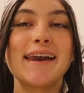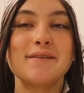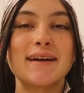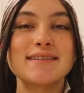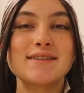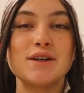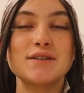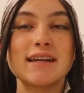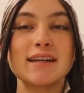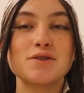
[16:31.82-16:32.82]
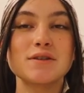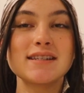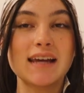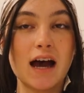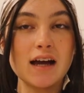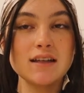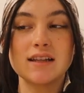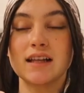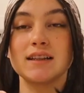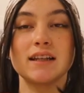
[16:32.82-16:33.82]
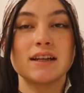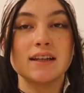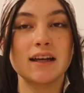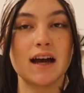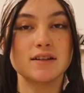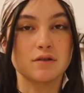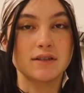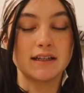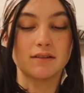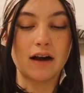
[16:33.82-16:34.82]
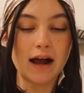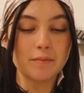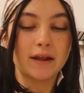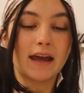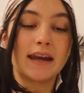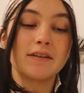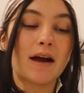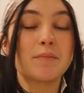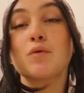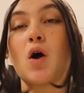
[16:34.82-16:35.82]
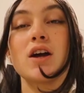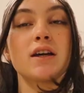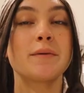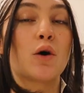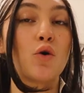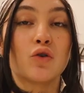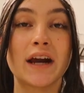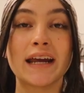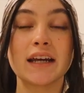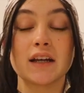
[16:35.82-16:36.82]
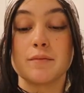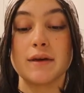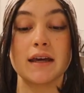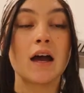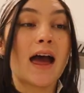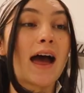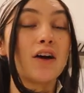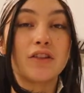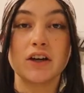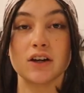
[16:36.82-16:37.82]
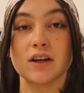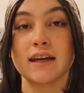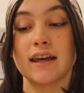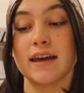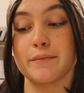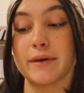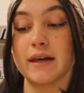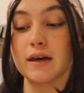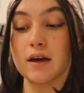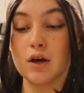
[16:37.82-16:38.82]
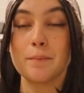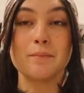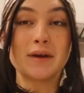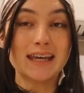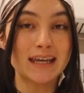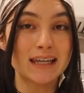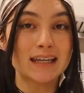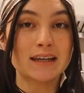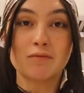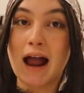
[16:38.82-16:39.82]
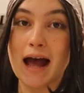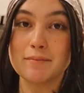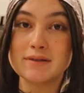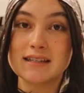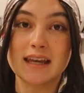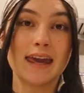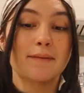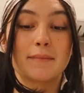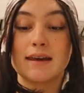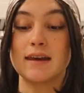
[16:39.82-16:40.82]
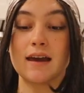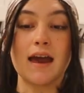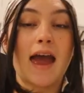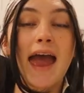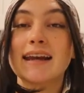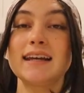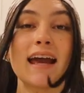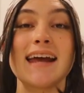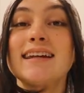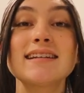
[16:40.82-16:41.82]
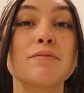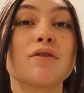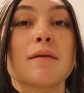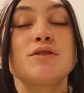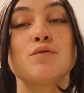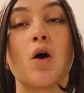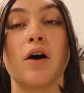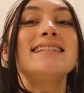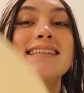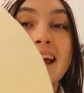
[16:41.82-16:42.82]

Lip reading: Anyway, so you take a tortilla, like literally a tortilla wrap, like any wrap you want. It can be whole grain, it can be healthier, it can be bean wraps, it can be any type of wraps you want.